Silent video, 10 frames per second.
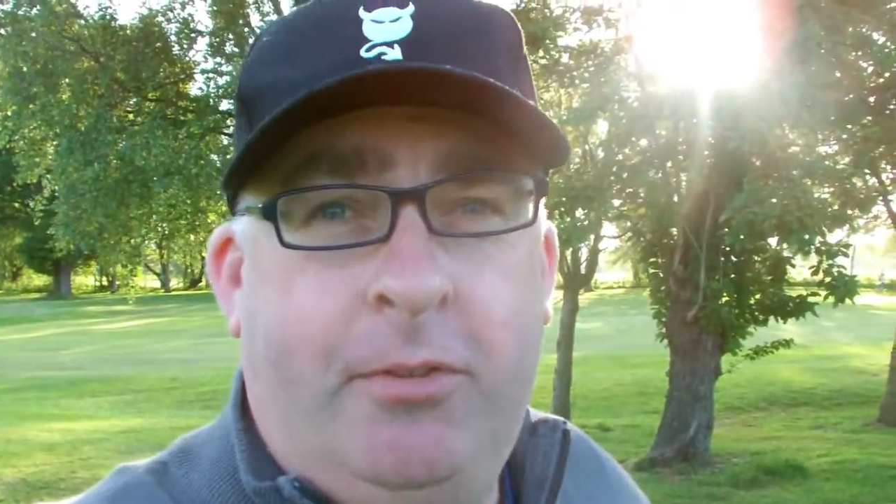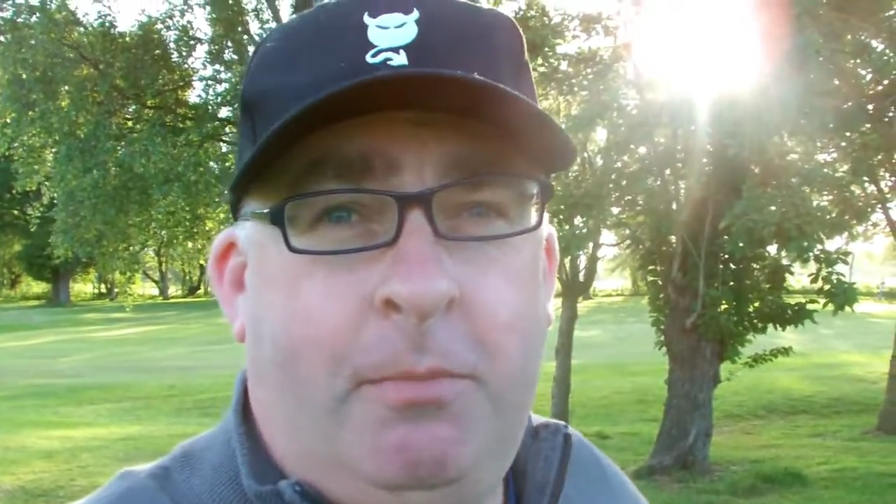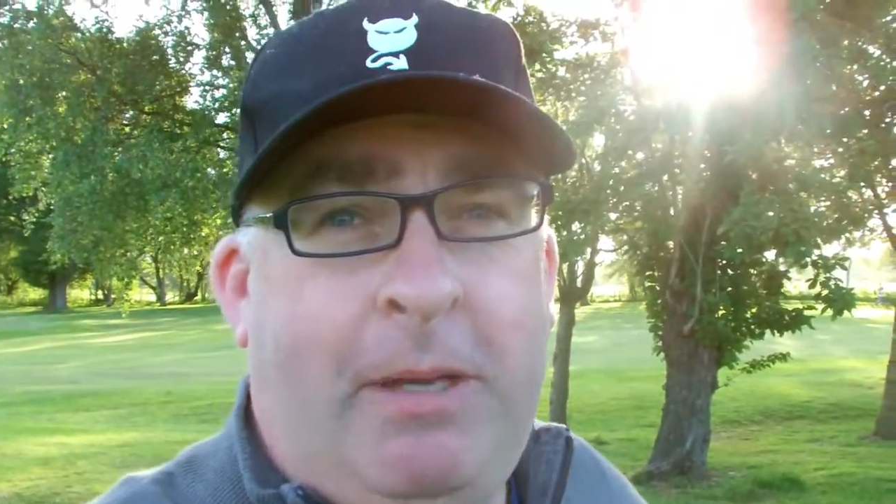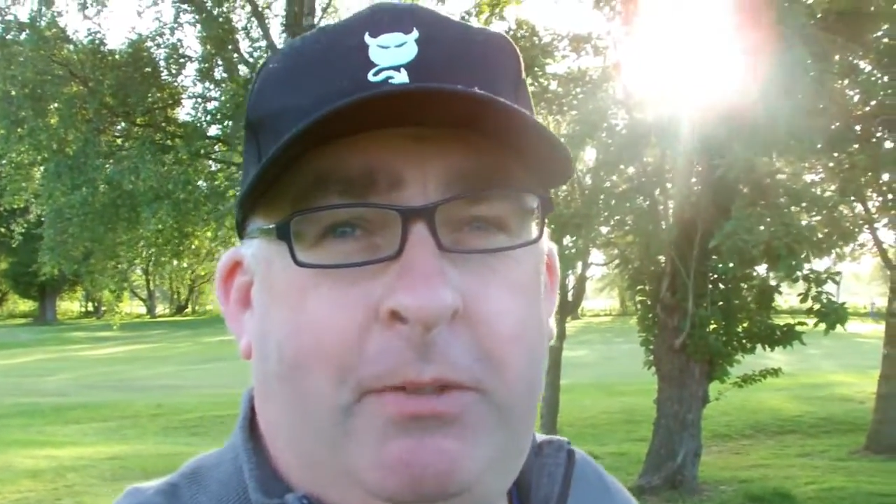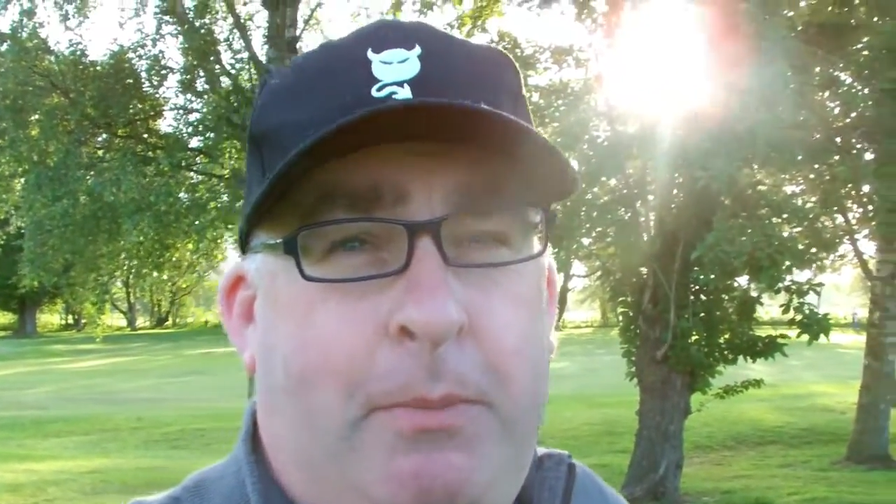so it
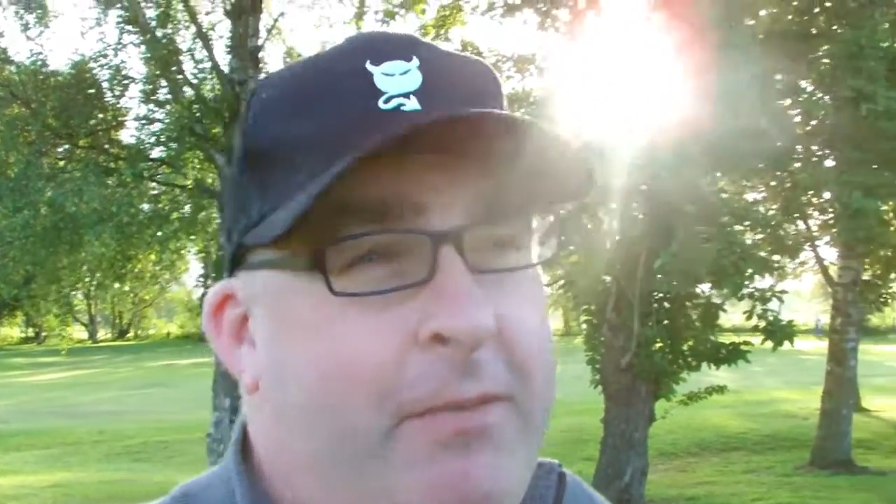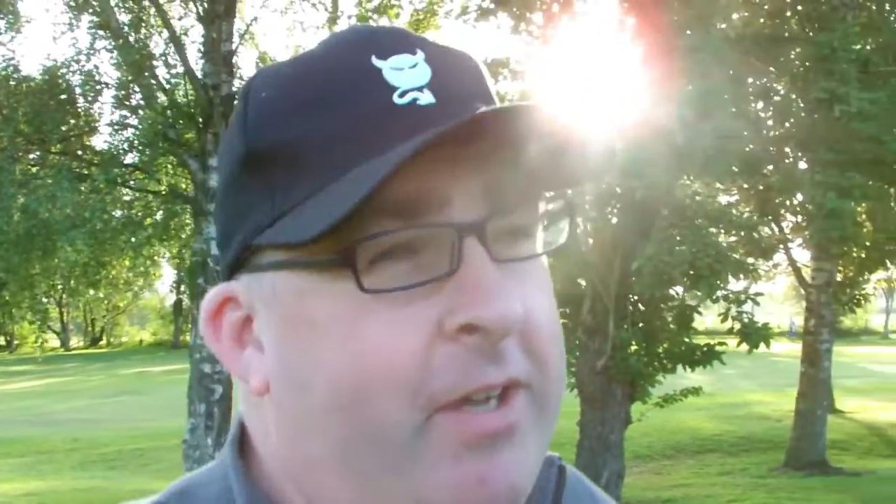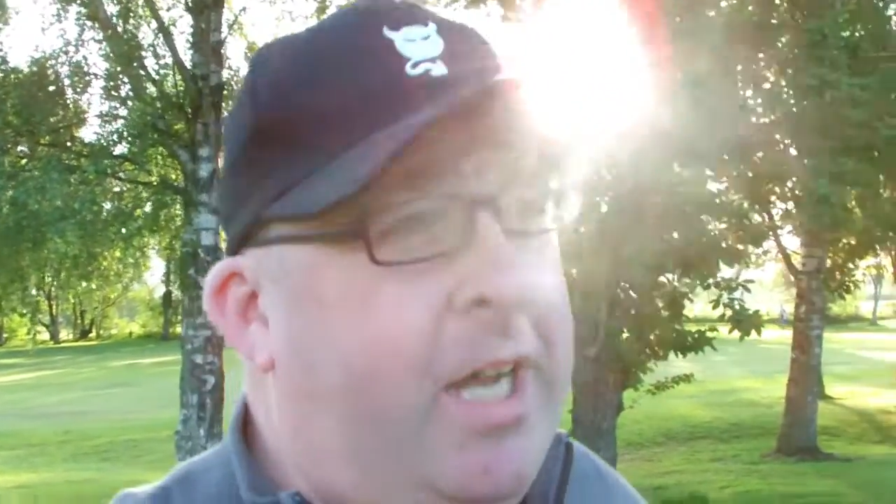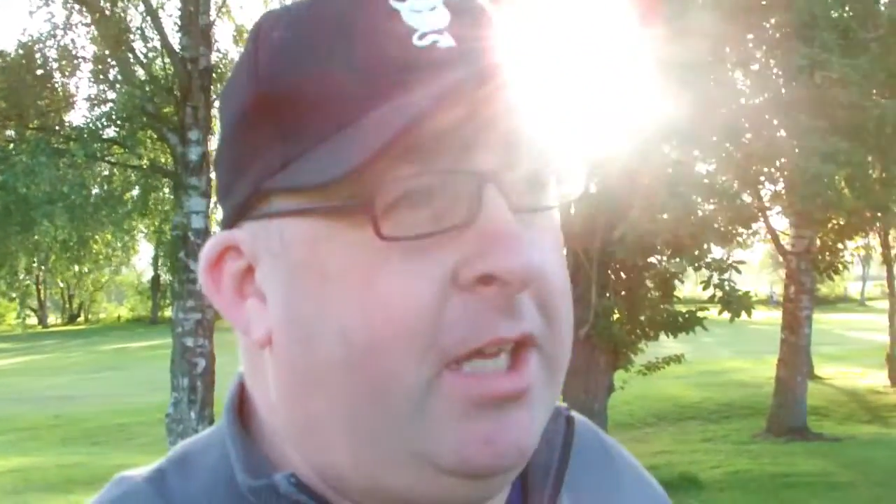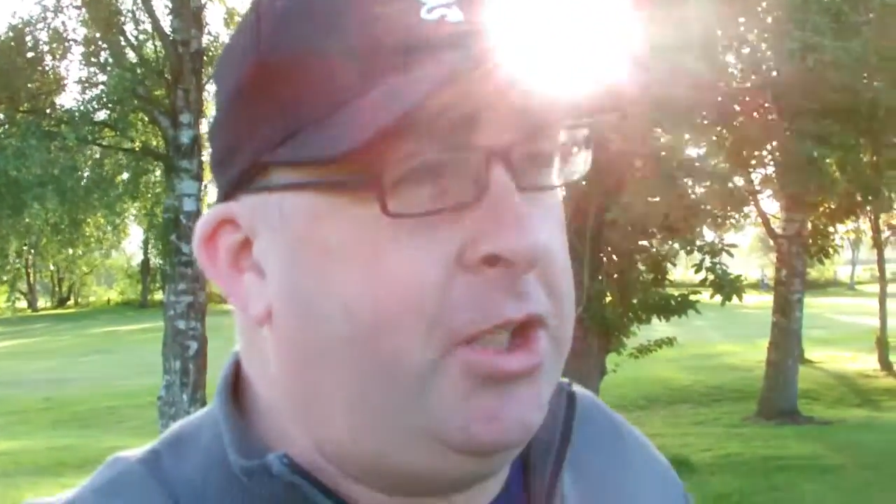might have to be a bit of a
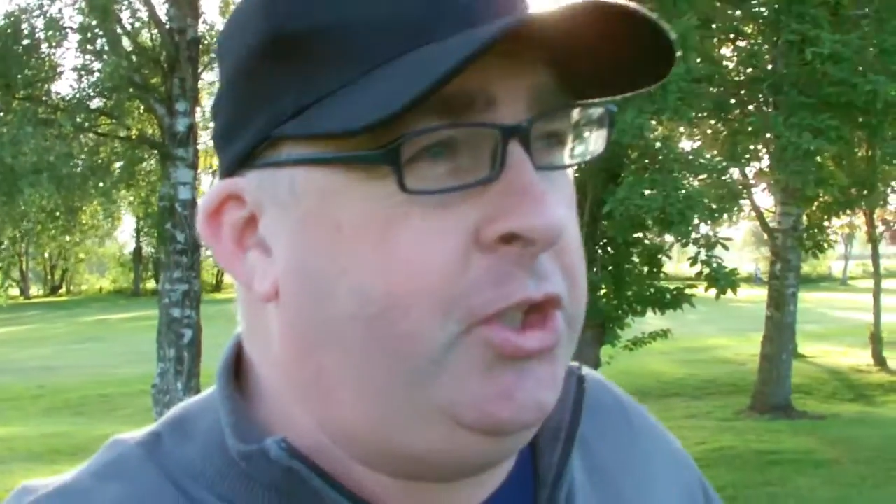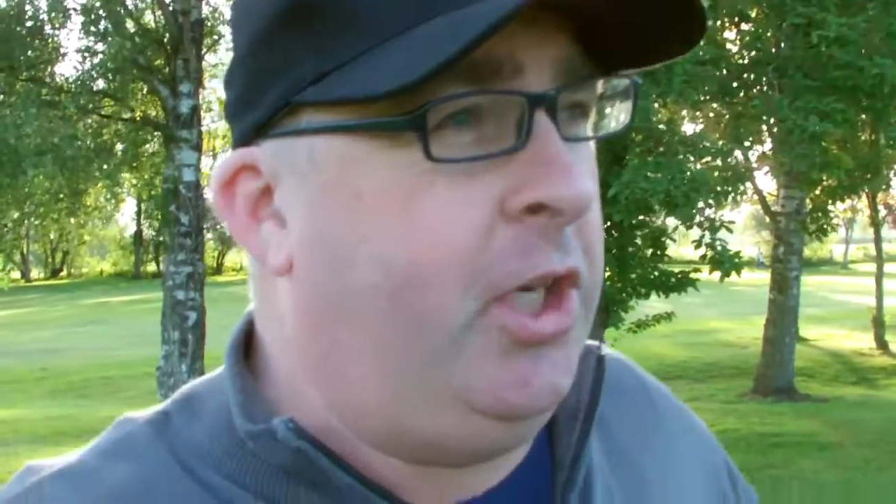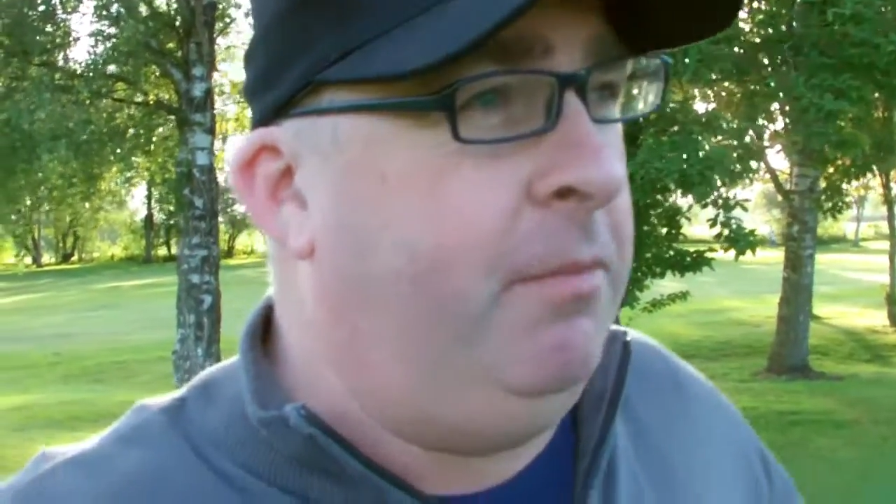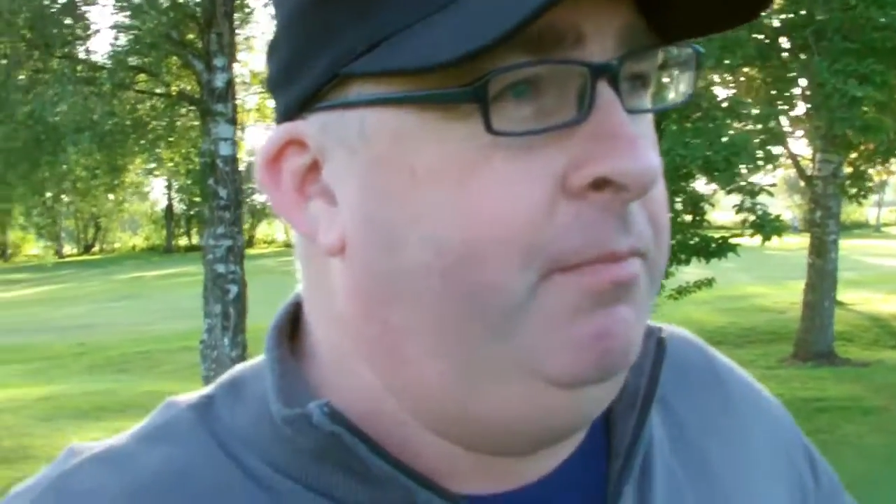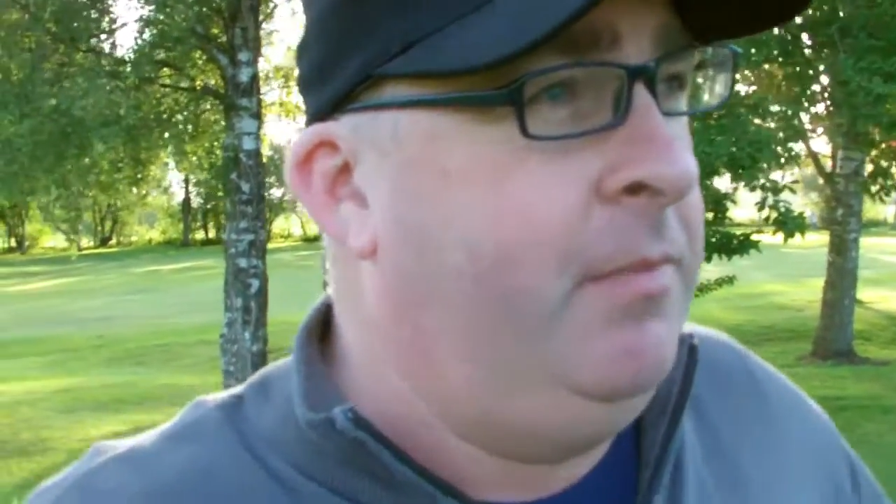harder shot.